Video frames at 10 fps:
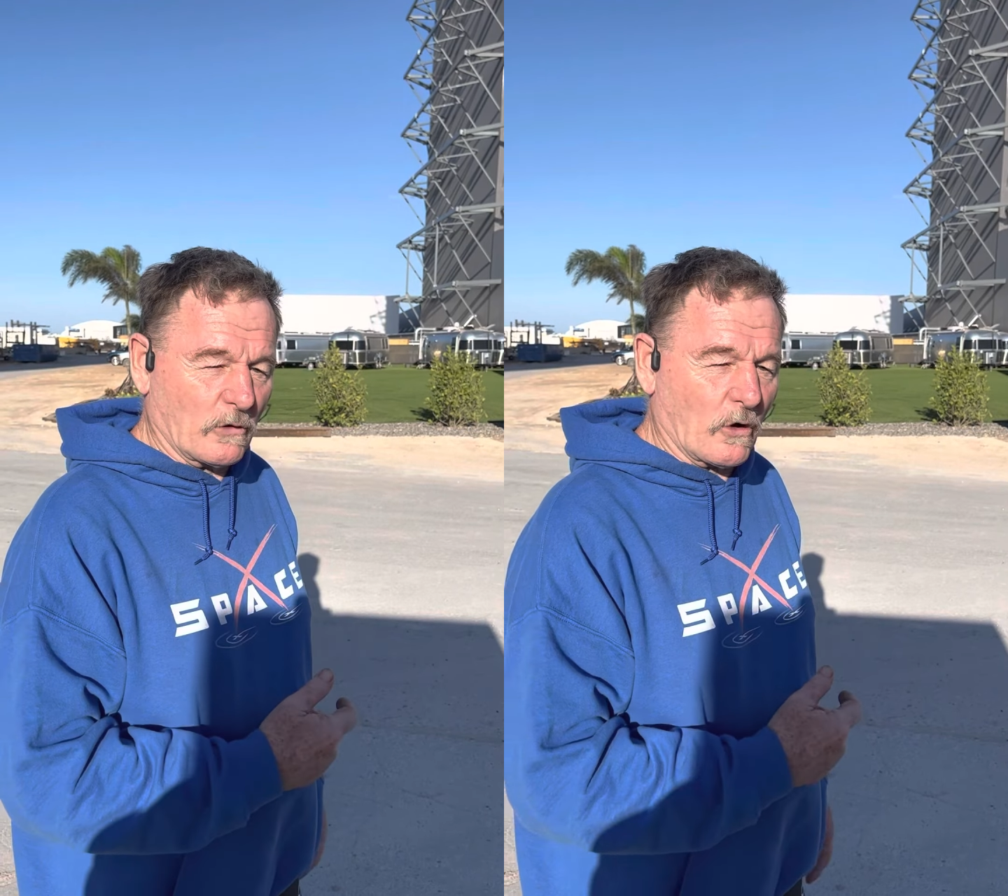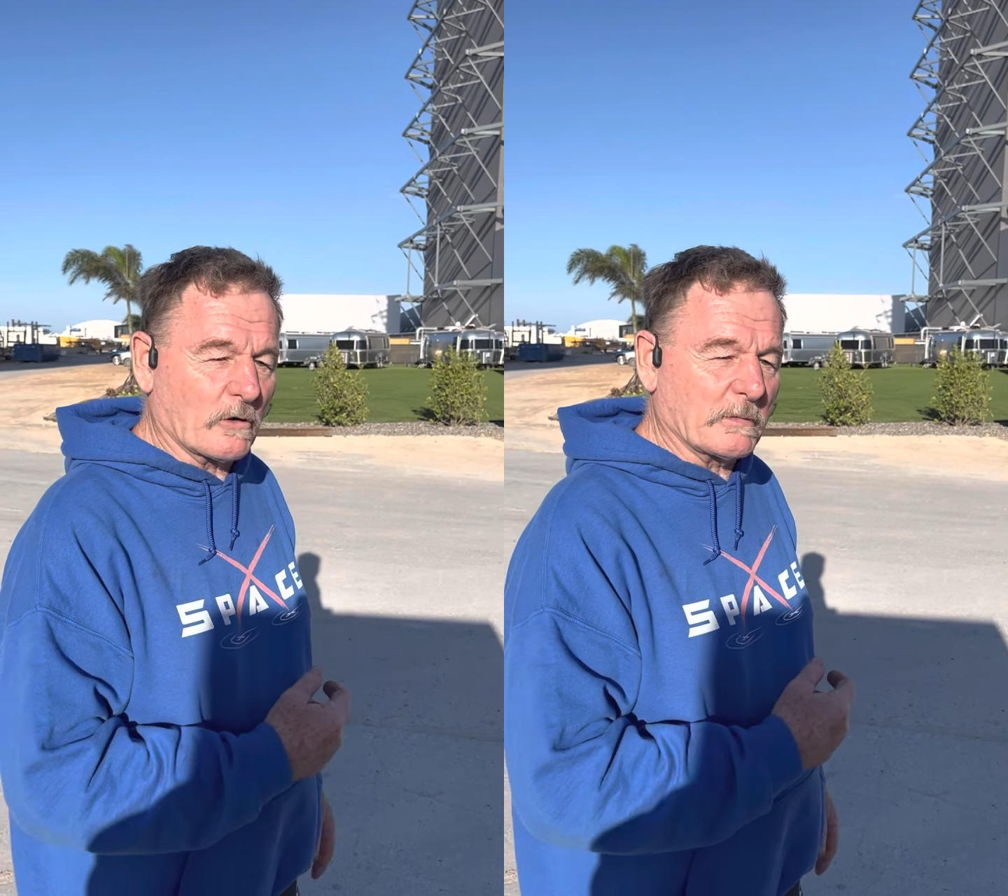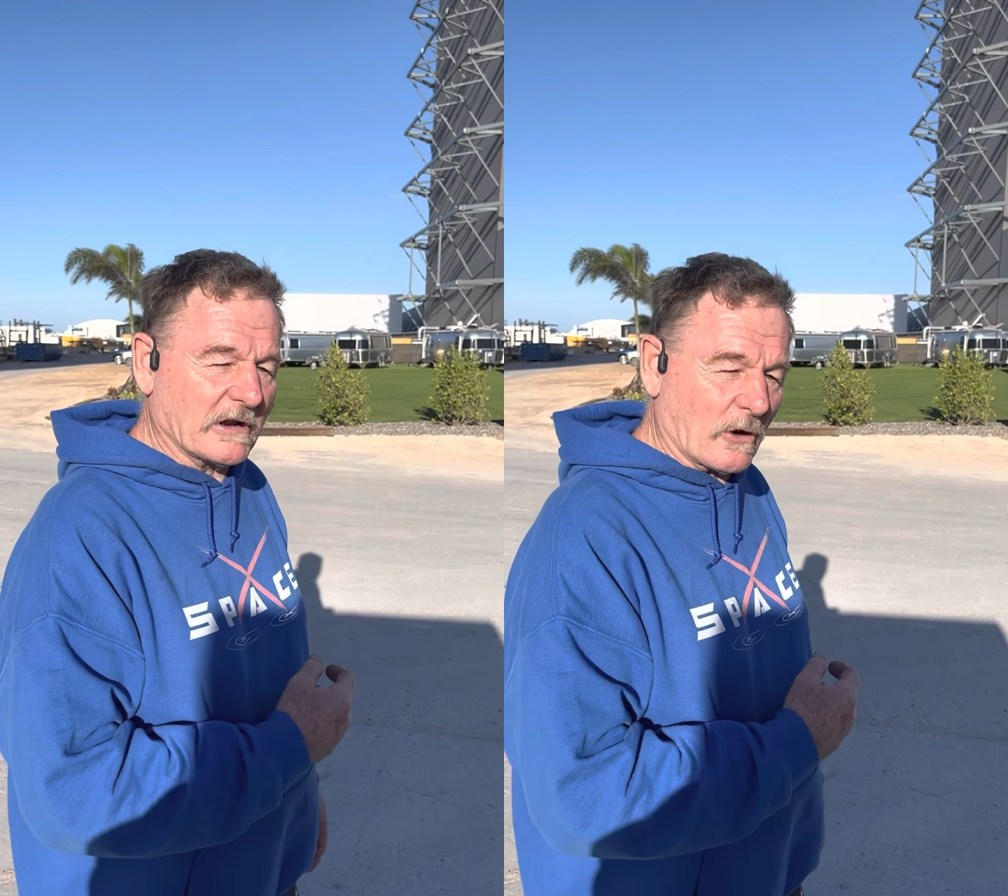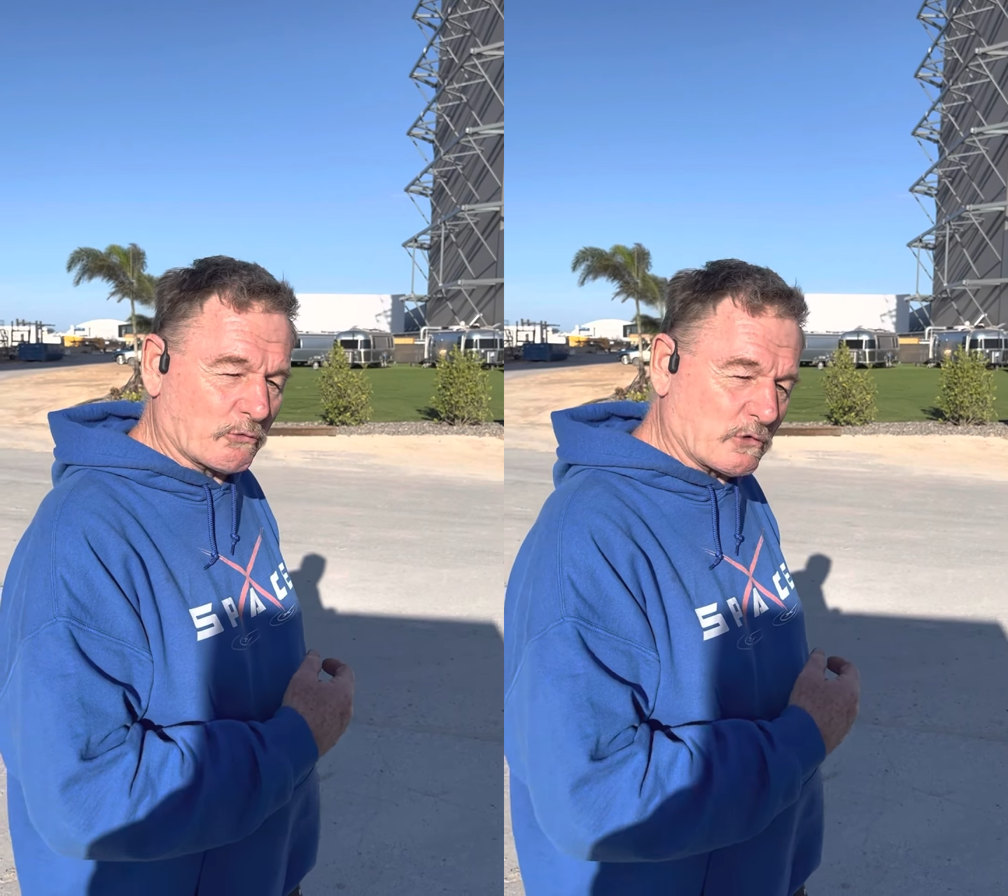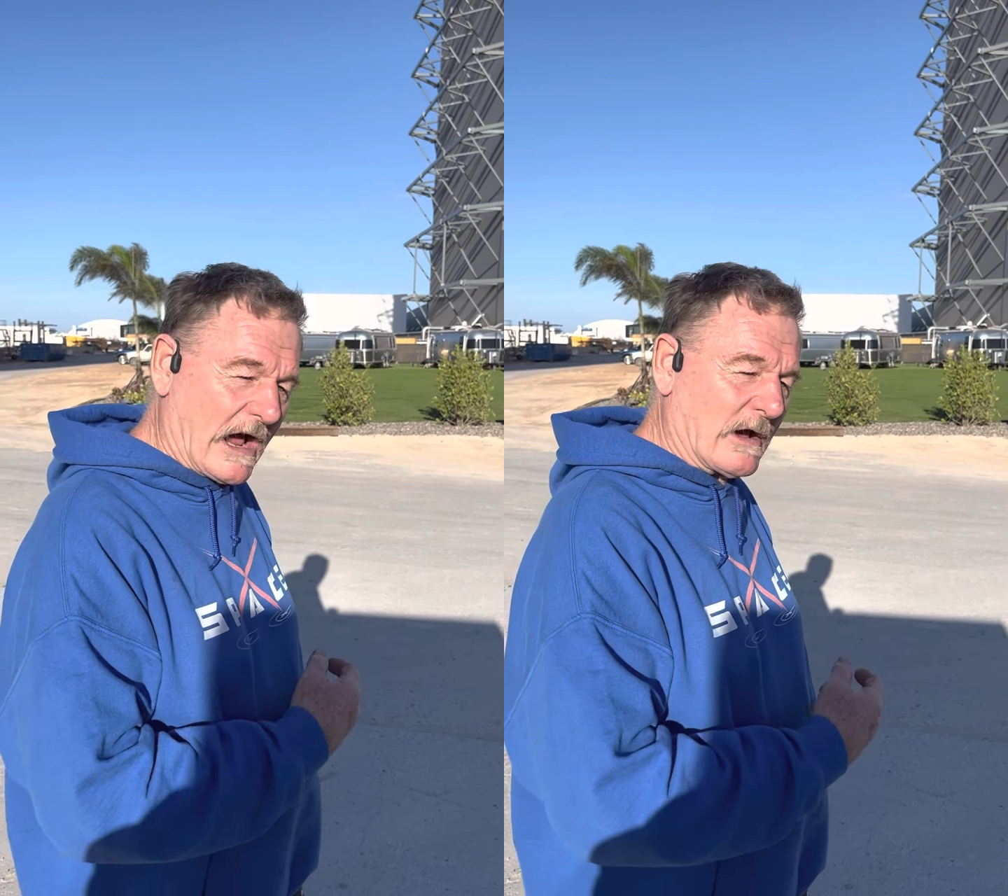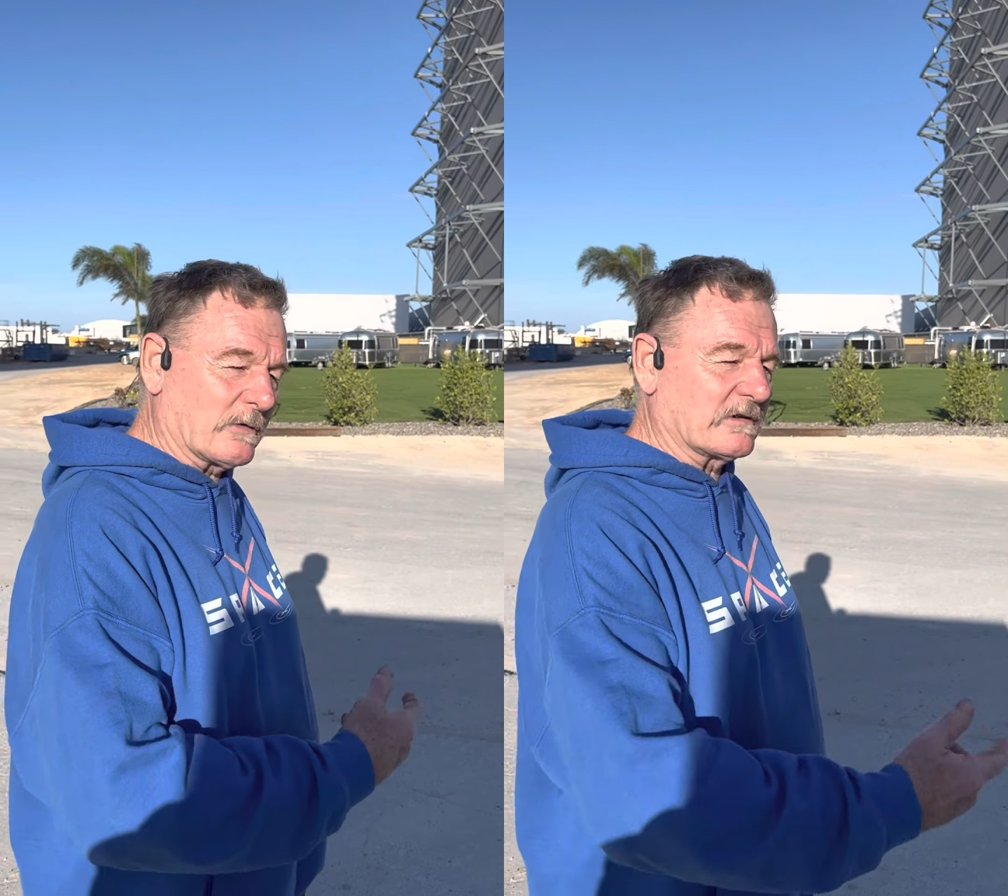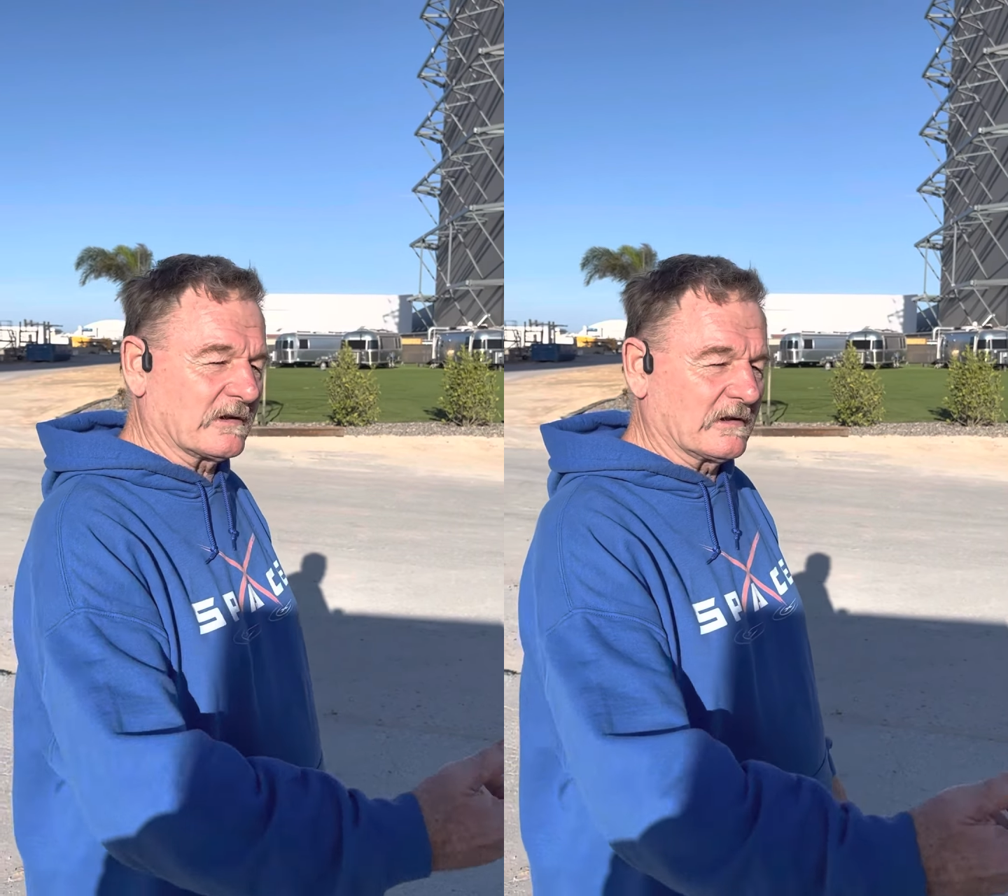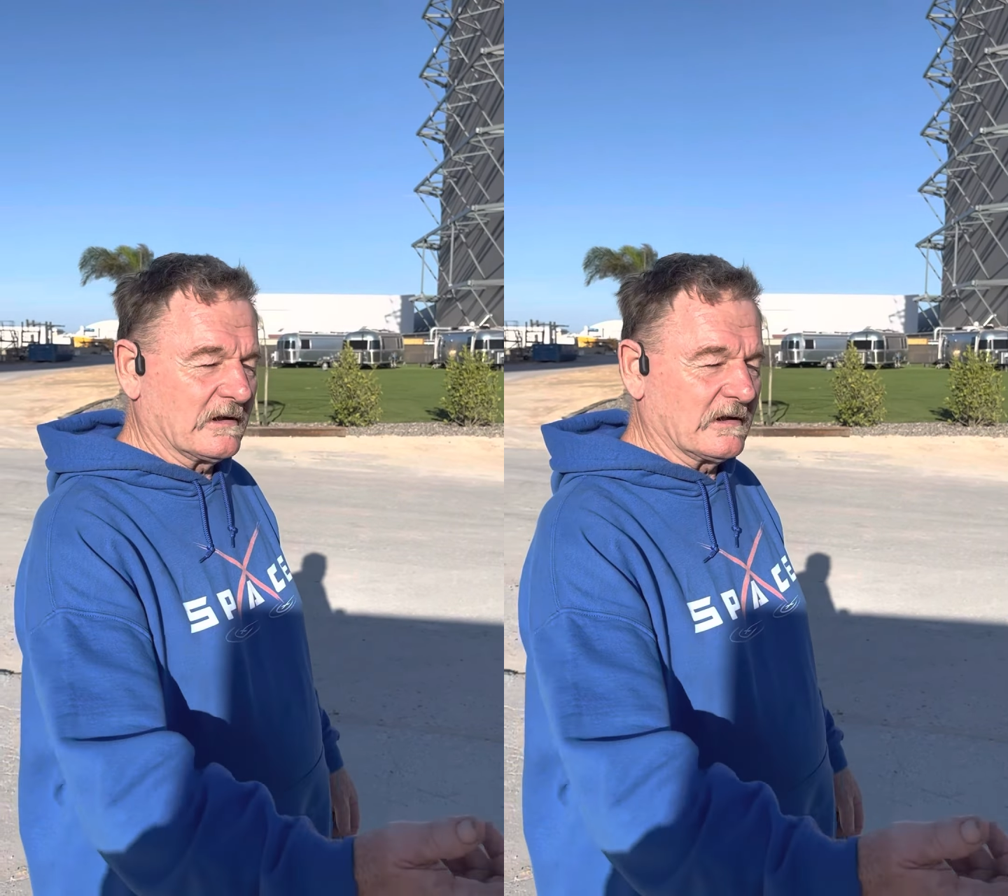orbit around